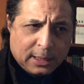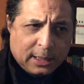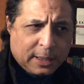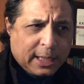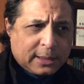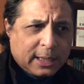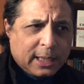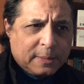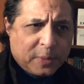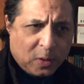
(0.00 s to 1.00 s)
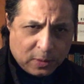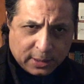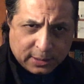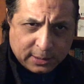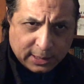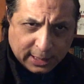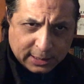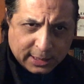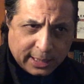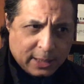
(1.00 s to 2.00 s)
Now that day in Poland, in
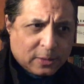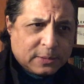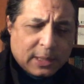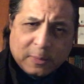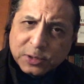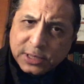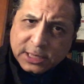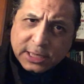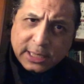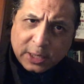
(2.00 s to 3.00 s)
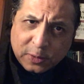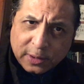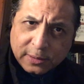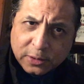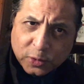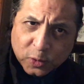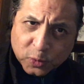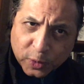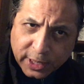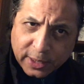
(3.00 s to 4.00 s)
that town, almost 1,600
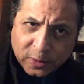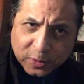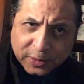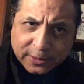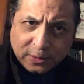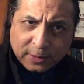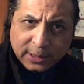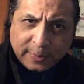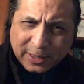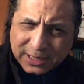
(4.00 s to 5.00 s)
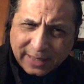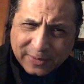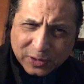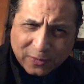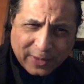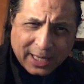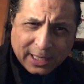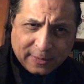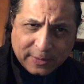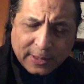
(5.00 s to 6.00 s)
Jews were killed. Only about 7 survived.